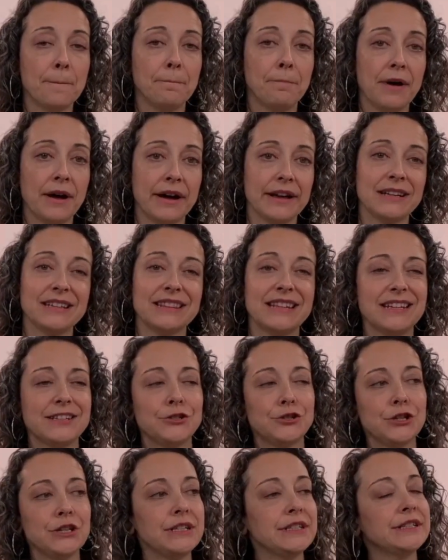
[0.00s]
But they
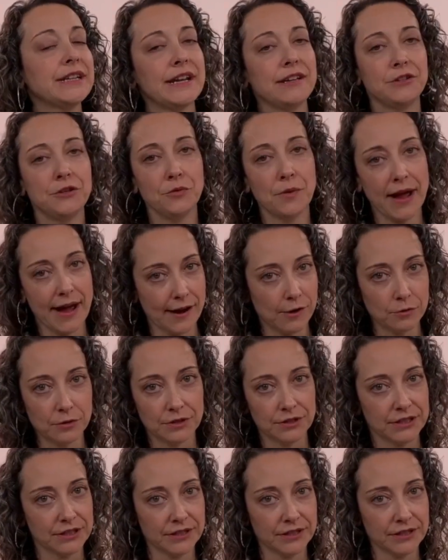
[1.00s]
shouldn't take you hours